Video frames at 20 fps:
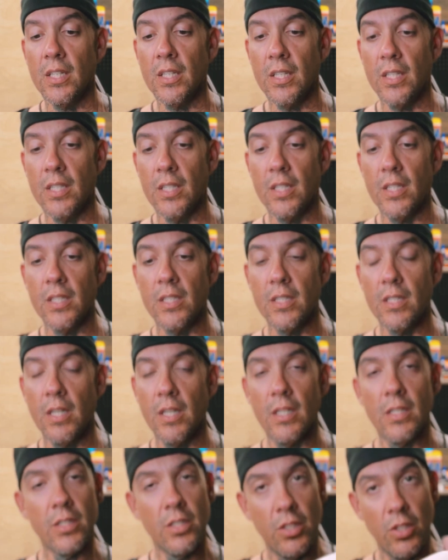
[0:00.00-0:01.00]

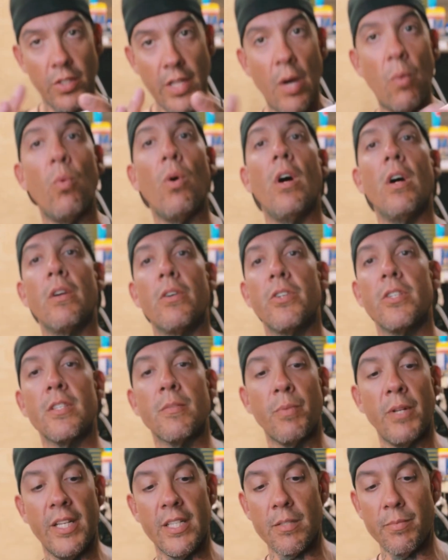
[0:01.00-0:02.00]
You know, that water
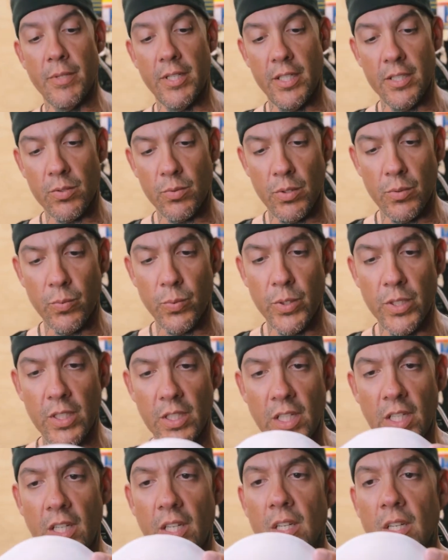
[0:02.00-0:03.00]
displacement is what
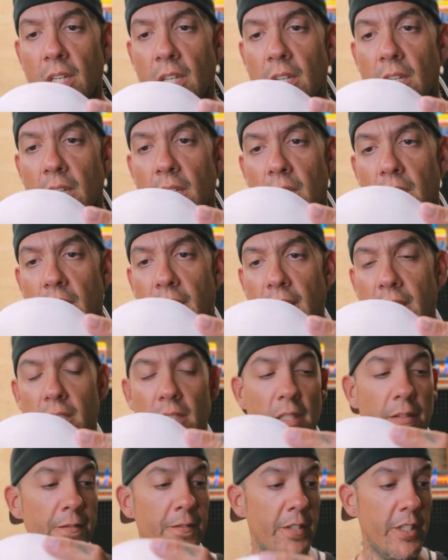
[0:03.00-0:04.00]
really gets
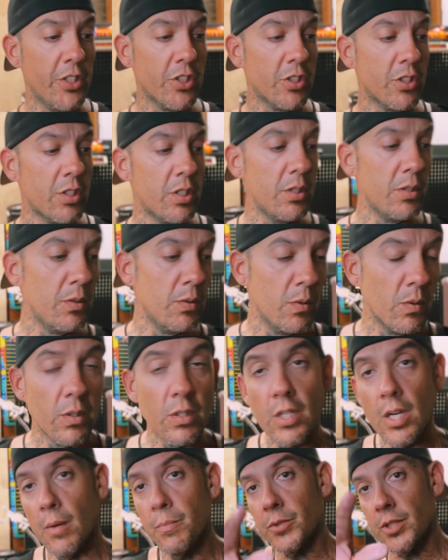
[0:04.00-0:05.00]
the fish to
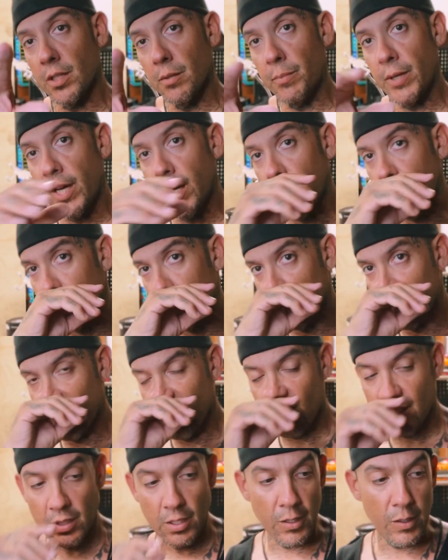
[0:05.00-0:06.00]
come to the bait.
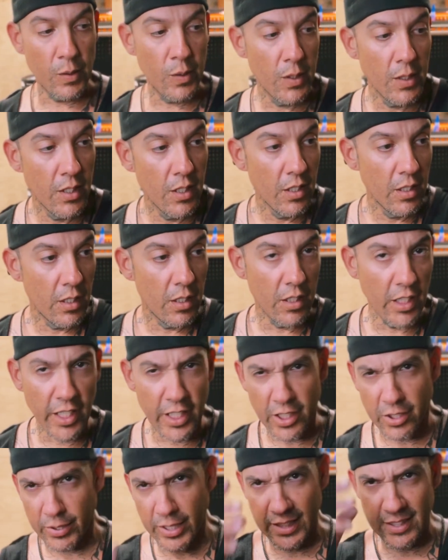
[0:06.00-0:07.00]
So a
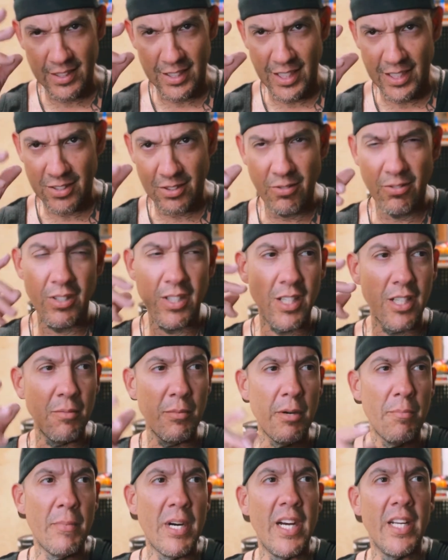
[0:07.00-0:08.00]
lot of crazy things going on in
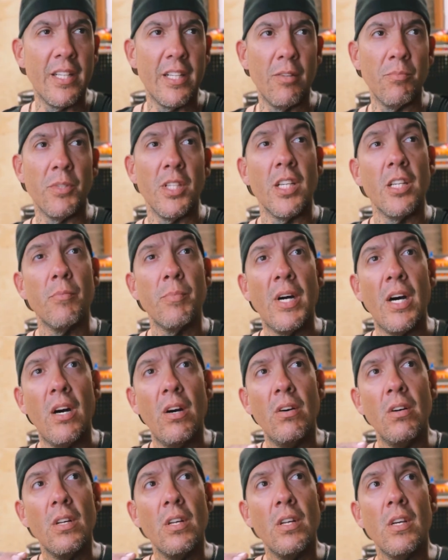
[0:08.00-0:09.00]
my mind that I'm thinking
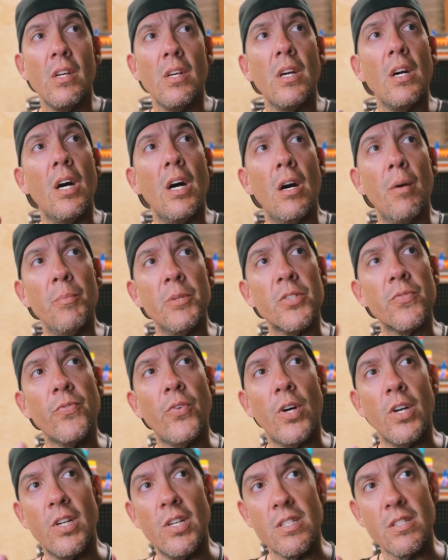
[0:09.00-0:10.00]
about as
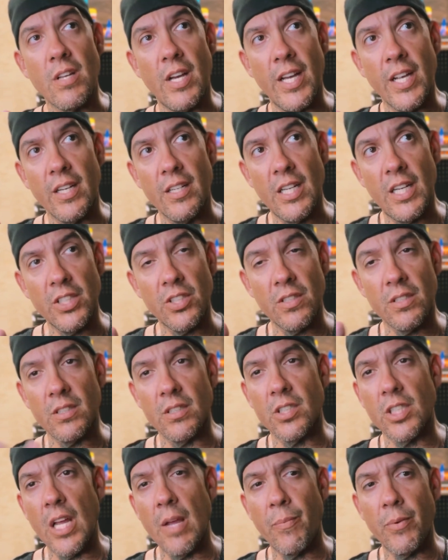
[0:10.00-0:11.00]
far as like not just
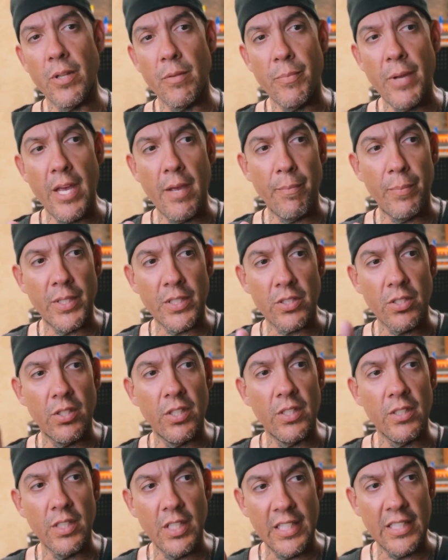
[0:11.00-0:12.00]
the shape of the bait, but
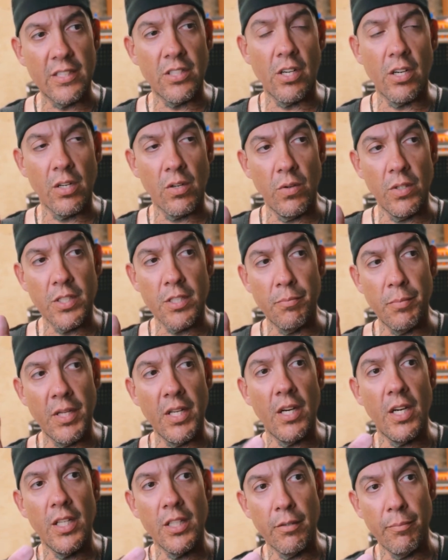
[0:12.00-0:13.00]
certain things that are going to
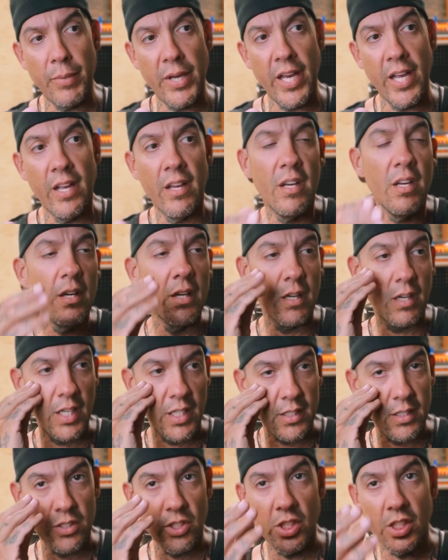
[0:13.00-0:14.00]
be on the bait,
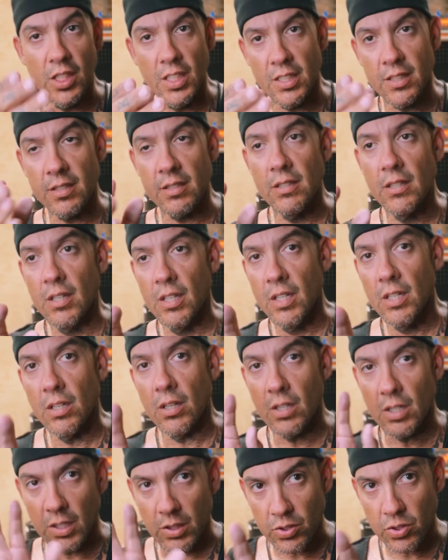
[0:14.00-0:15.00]
like the cheeks
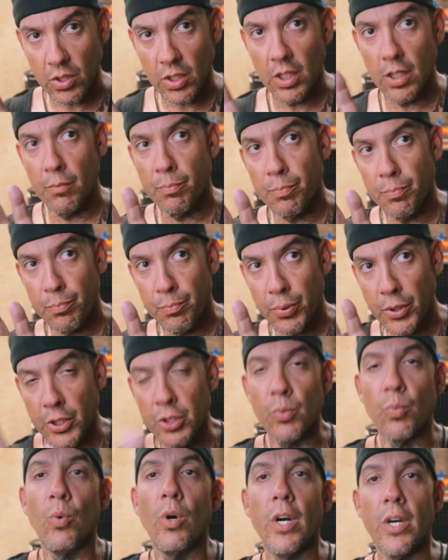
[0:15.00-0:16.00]
are also going to
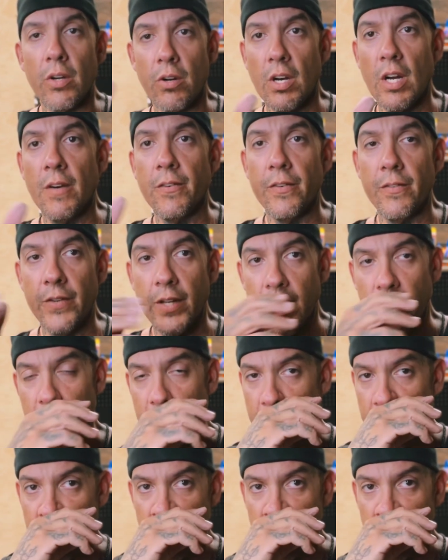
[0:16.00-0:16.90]
push water off of it.